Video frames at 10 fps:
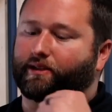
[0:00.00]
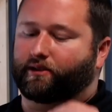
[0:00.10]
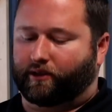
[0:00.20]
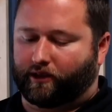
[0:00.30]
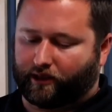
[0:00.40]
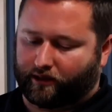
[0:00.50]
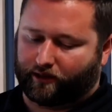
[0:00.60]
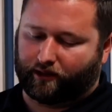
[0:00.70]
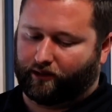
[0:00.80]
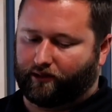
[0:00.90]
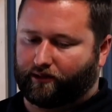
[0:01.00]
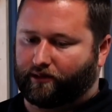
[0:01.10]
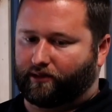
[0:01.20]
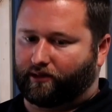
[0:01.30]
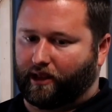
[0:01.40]
thing. I think
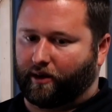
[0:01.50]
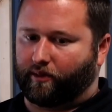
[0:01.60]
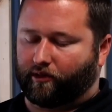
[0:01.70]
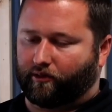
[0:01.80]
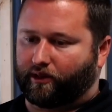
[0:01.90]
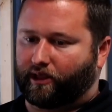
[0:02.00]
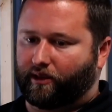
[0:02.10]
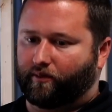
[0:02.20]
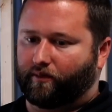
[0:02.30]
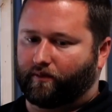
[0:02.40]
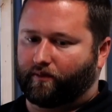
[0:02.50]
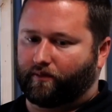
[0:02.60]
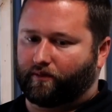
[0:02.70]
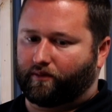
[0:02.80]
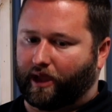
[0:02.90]
a lot of people don't keep.
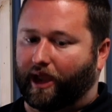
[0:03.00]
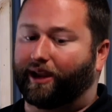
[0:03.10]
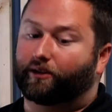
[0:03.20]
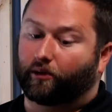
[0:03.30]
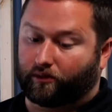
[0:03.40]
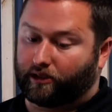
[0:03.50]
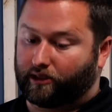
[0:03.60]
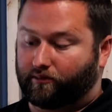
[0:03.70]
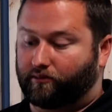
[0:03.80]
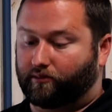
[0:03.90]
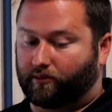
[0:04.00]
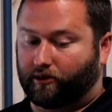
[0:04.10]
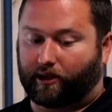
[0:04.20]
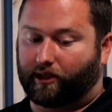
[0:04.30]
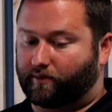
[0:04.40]
I
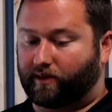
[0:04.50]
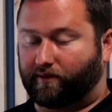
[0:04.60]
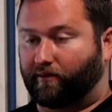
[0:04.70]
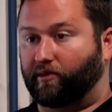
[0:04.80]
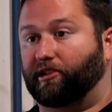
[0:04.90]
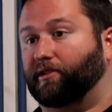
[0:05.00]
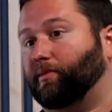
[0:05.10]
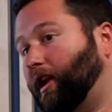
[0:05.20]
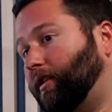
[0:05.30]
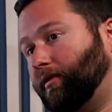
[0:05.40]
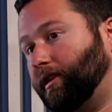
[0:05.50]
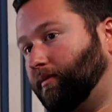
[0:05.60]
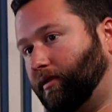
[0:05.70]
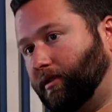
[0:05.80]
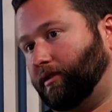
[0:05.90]
can't speak for everybody else, but I don't
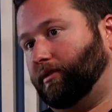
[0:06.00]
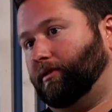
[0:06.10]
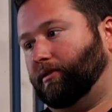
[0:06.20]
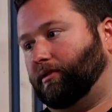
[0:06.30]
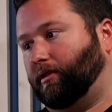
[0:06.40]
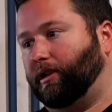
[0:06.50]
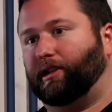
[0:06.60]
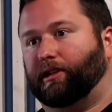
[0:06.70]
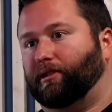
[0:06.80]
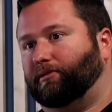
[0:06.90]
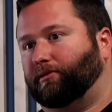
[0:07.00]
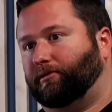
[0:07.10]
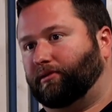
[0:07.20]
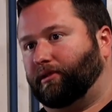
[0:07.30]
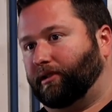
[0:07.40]
keep a cleaning kit
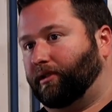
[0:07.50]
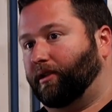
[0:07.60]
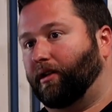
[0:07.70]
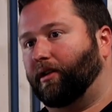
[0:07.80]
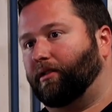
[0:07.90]
in there at all.